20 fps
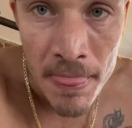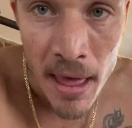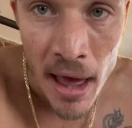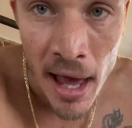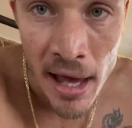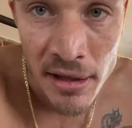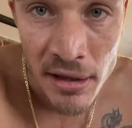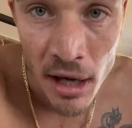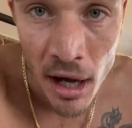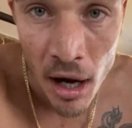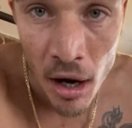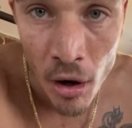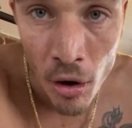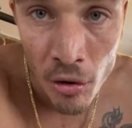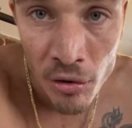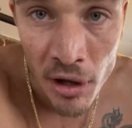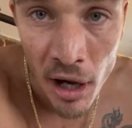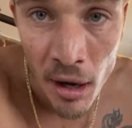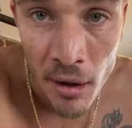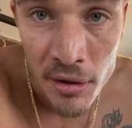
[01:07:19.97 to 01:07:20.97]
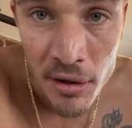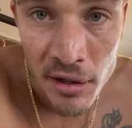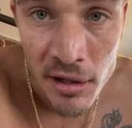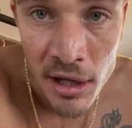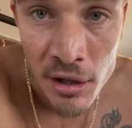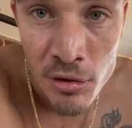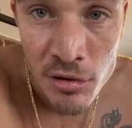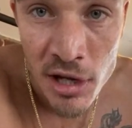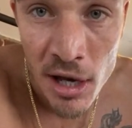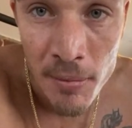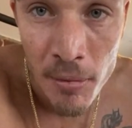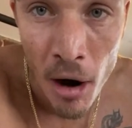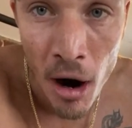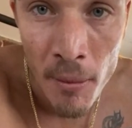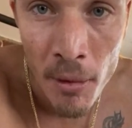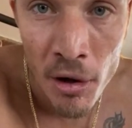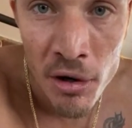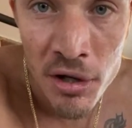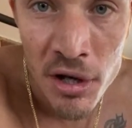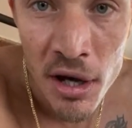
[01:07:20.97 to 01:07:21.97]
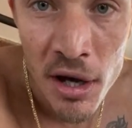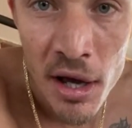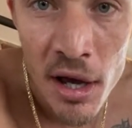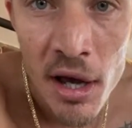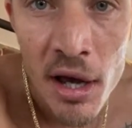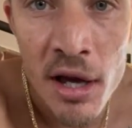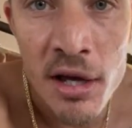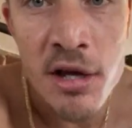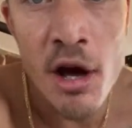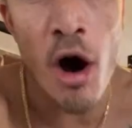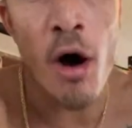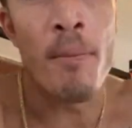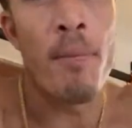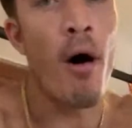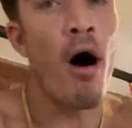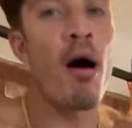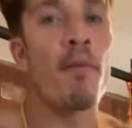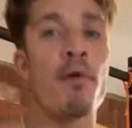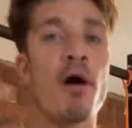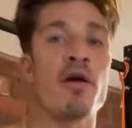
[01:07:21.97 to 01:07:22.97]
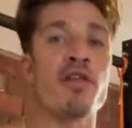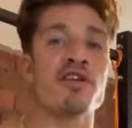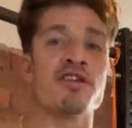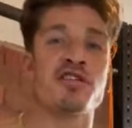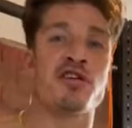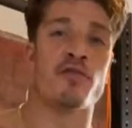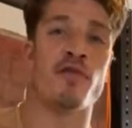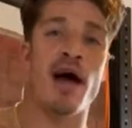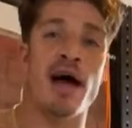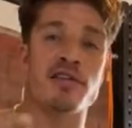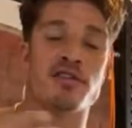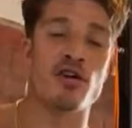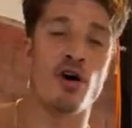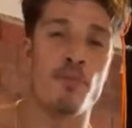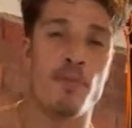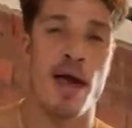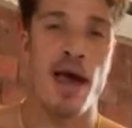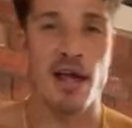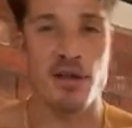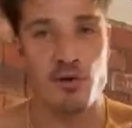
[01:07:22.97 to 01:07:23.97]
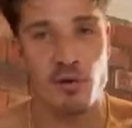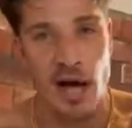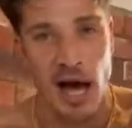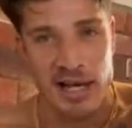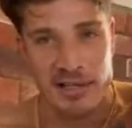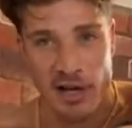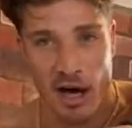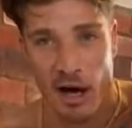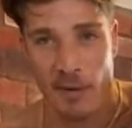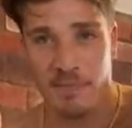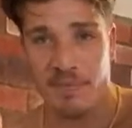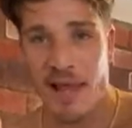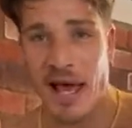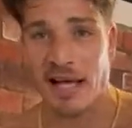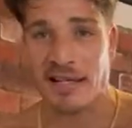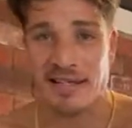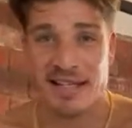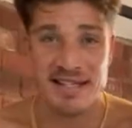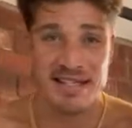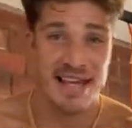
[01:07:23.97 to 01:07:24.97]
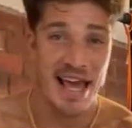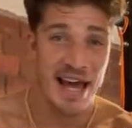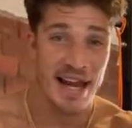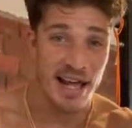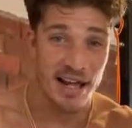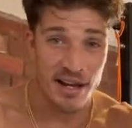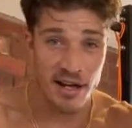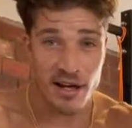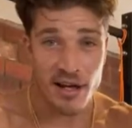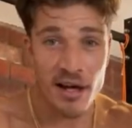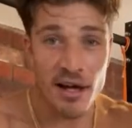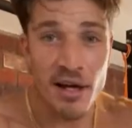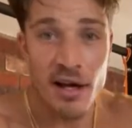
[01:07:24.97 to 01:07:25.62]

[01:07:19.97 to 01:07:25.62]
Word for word: And uh, hold up. Can you say Bar Brothers? Yo, Bar Brothers Toronto, man. You guys are up next. Let's get it.